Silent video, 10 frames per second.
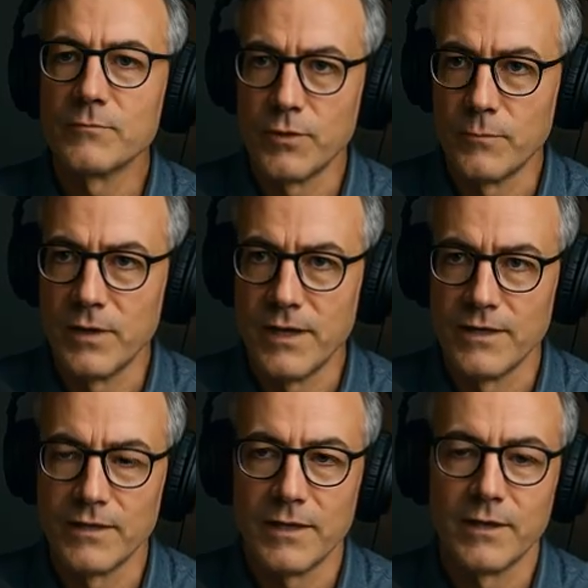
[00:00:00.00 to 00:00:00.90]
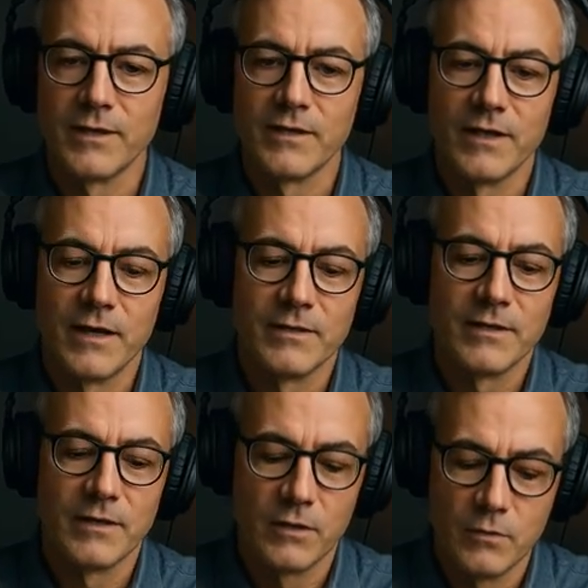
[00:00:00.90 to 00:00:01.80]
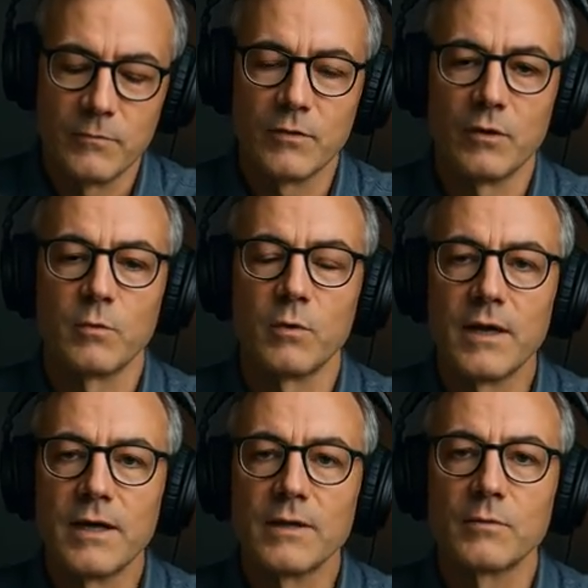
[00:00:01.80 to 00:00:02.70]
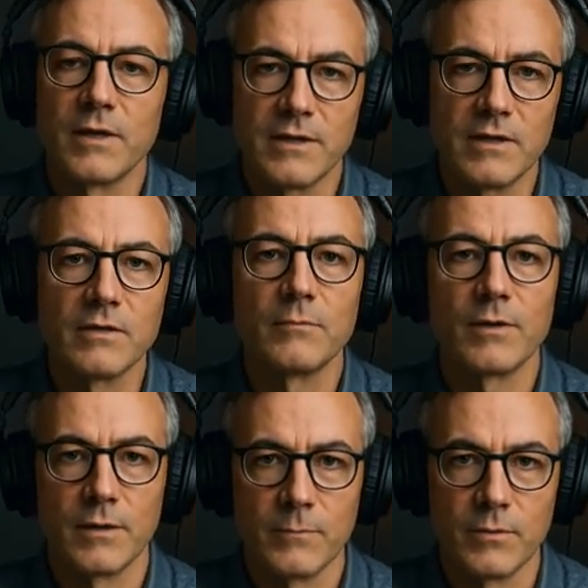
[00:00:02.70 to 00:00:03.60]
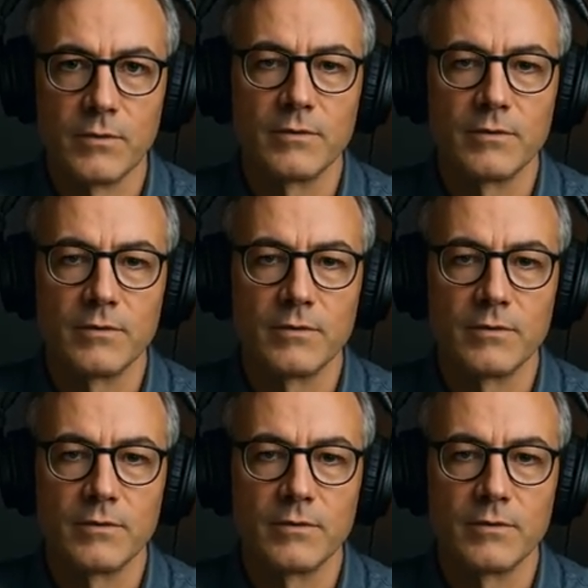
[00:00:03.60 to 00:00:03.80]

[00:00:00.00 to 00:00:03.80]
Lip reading: Perplexity is ideal for a wide range of people.